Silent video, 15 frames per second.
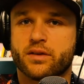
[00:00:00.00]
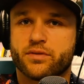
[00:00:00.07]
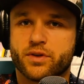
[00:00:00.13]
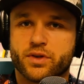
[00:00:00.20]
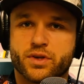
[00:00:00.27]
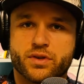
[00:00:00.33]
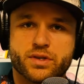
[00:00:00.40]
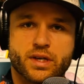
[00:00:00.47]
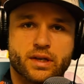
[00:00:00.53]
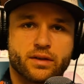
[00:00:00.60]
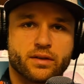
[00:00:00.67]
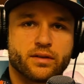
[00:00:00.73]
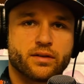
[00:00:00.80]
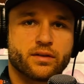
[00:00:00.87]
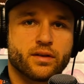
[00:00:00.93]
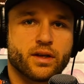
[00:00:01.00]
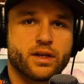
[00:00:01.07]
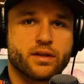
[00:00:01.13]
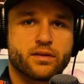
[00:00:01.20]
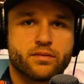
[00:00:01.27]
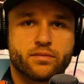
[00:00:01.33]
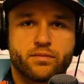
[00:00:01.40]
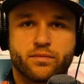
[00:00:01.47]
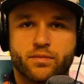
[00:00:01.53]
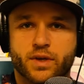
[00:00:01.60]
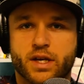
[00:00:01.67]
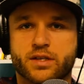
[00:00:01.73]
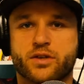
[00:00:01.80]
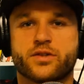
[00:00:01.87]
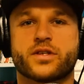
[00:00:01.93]
of your using, and
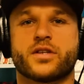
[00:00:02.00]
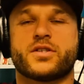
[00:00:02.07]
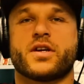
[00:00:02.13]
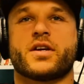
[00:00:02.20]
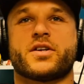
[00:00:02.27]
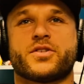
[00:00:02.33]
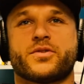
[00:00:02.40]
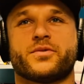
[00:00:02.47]
because you're such like